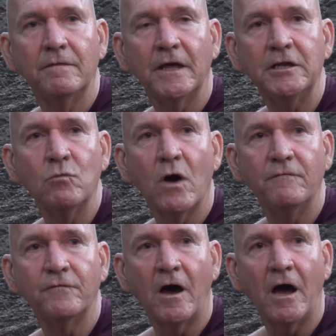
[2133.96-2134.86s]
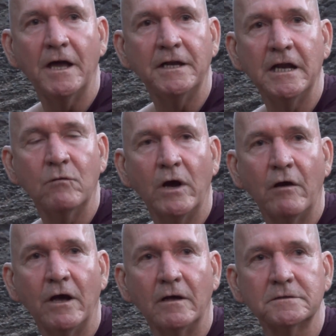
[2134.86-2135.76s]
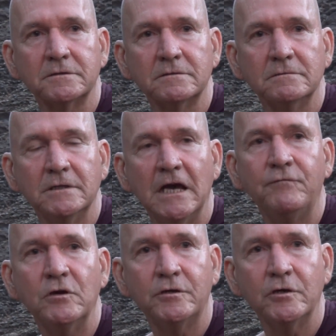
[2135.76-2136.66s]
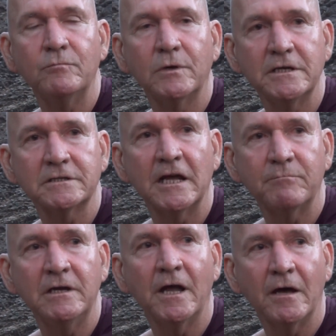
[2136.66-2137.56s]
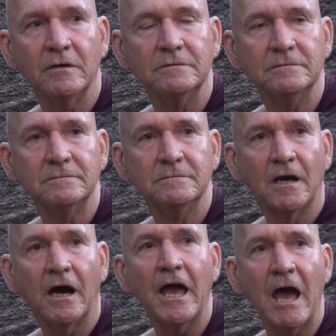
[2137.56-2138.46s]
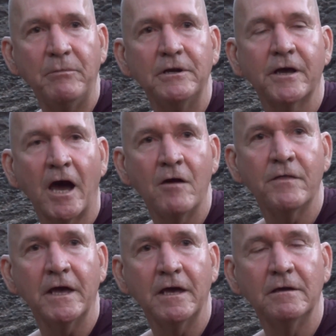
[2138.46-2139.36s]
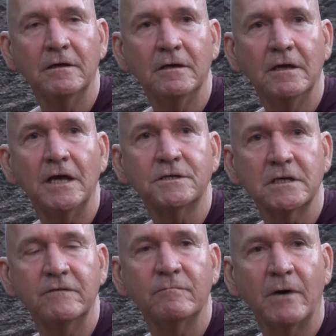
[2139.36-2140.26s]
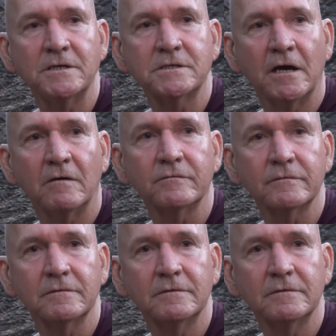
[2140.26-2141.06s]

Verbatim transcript: that you won't find anywhere else. If you do, please let me know. I'm happy to go there and see for myself.